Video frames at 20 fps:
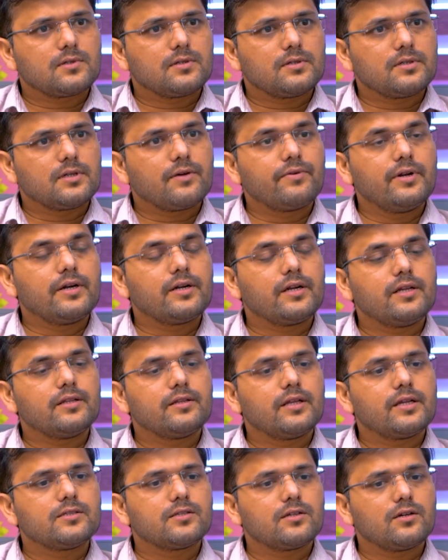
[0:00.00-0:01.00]
definitely
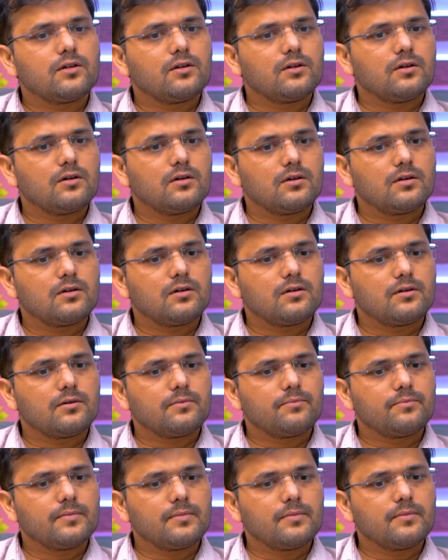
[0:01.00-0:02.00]
there is a
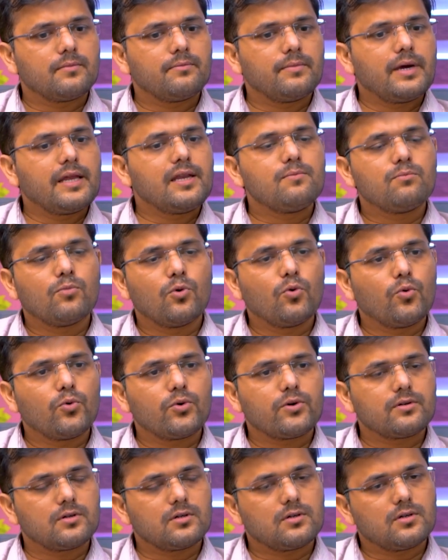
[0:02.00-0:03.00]
many more